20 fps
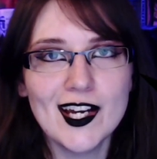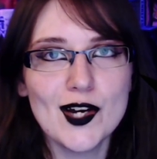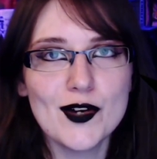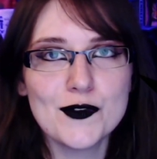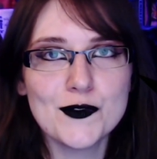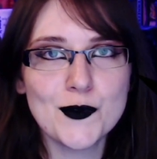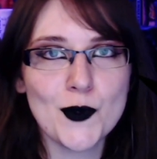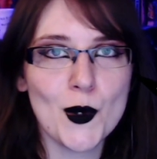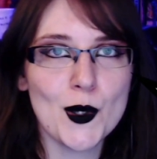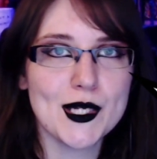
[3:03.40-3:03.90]

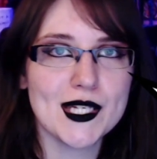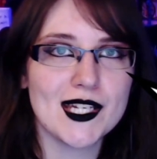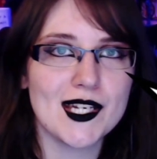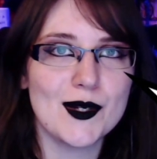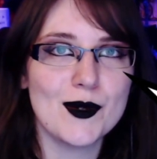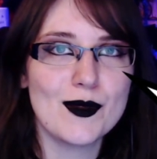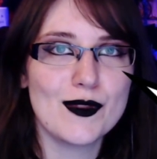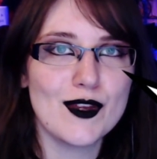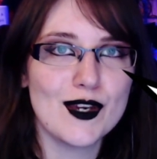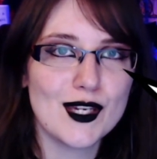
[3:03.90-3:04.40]
for
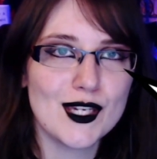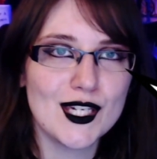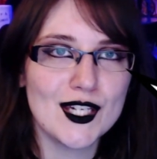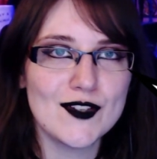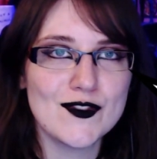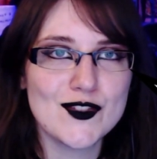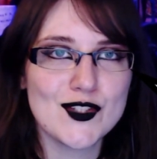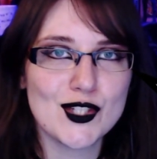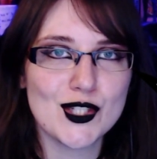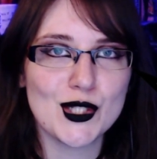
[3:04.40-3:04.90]
you that
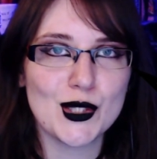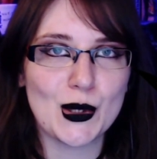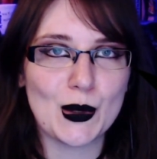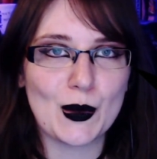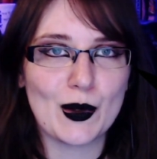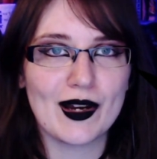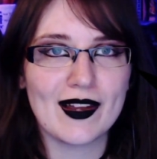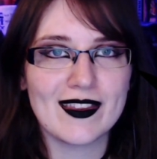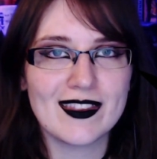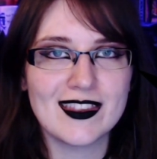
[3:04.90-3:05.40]
gives
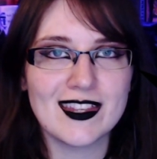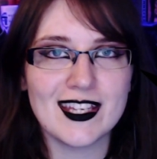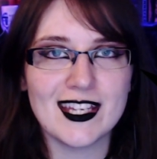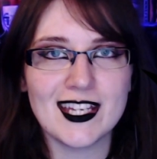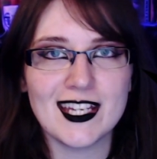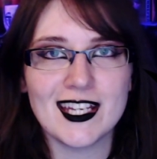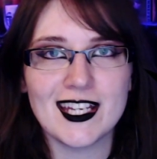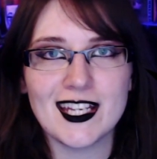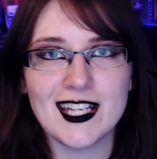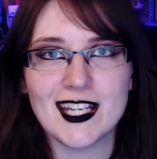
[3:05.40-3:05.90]
you
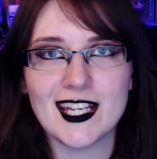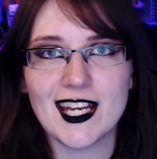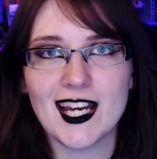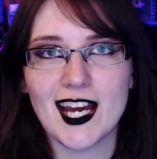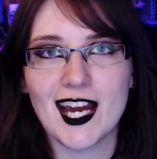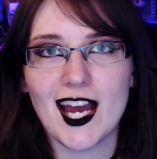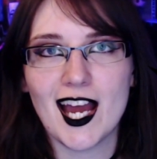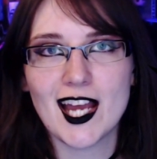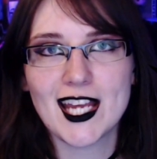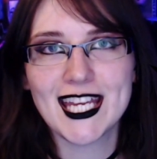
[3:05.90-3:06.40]
the
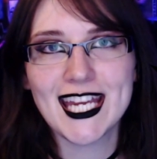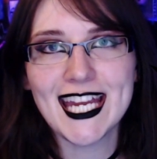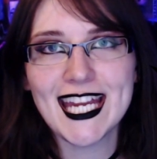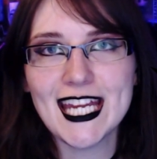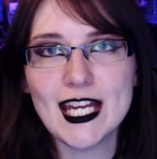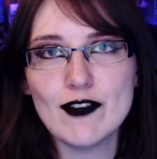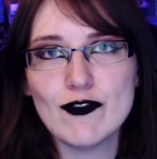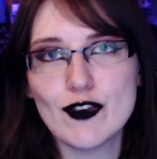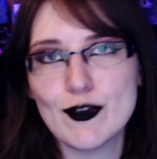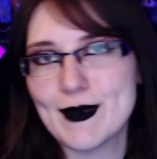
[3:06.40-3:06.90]
key
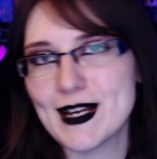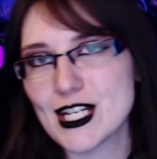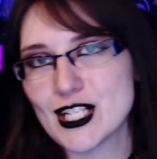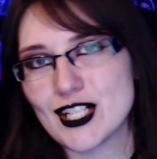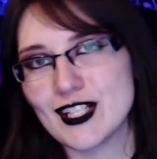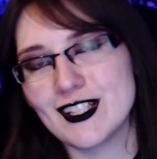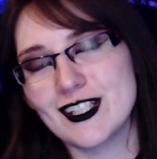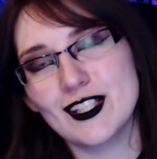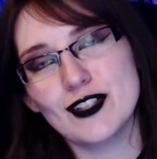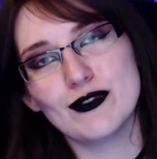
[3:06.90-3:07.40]

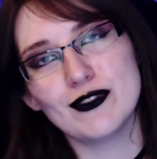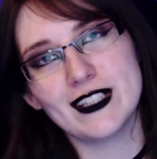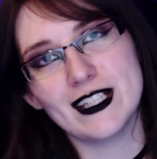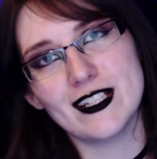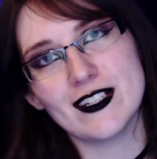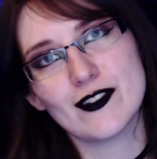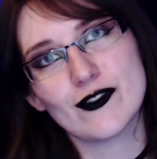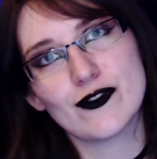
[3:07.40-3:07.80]
information that you'll need